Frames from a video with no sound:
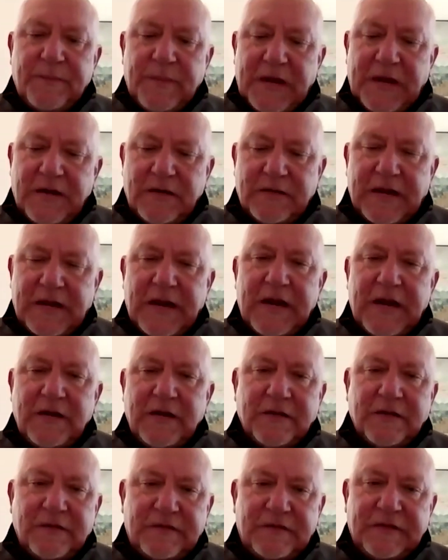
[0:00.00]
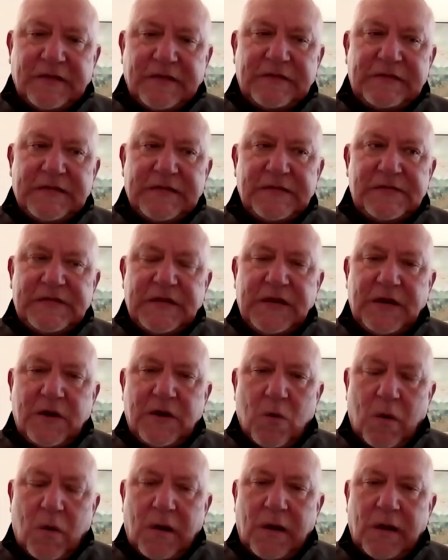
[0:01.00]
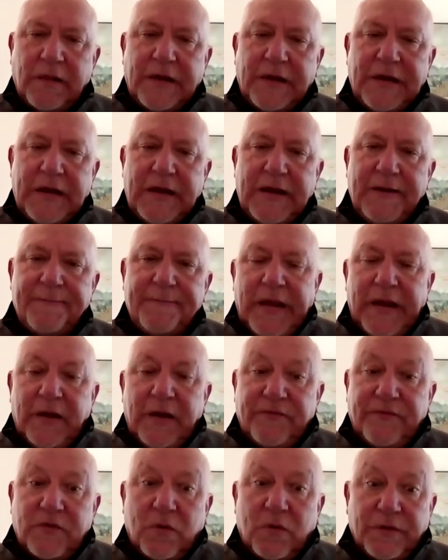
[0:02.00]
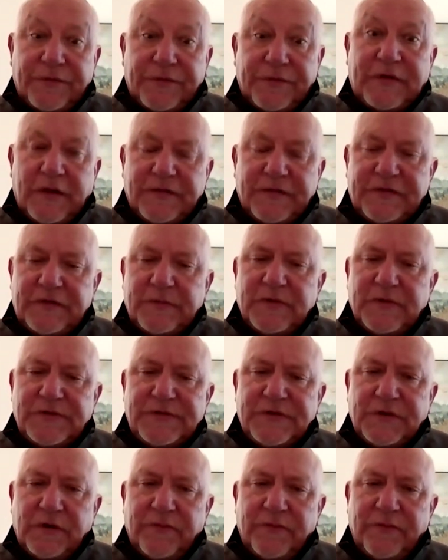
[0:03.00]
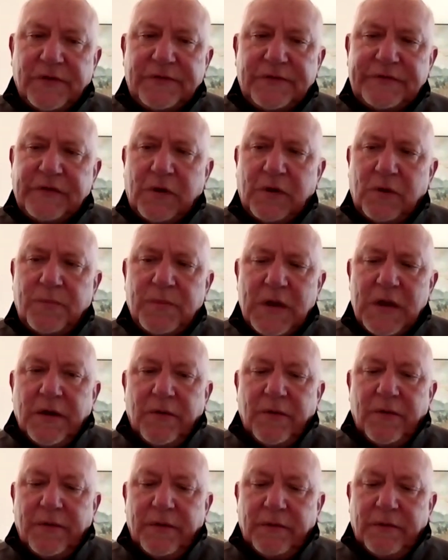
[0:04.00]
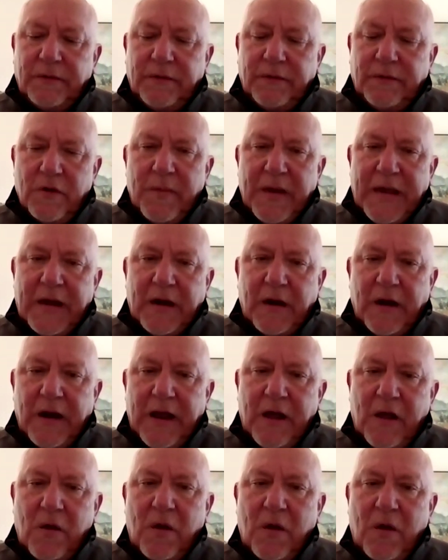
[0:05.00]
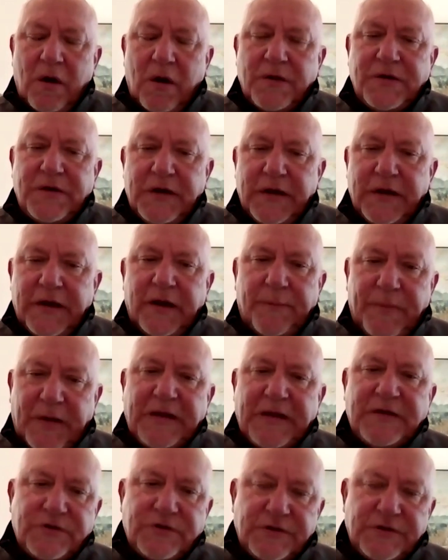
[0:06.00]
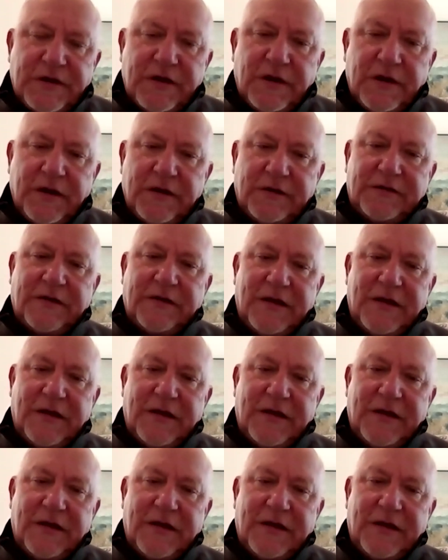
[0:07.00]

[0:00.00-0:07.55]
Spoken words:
to maintain consistency, quality, and of course, customer service. So, no matter how hard you got to bite your tongue at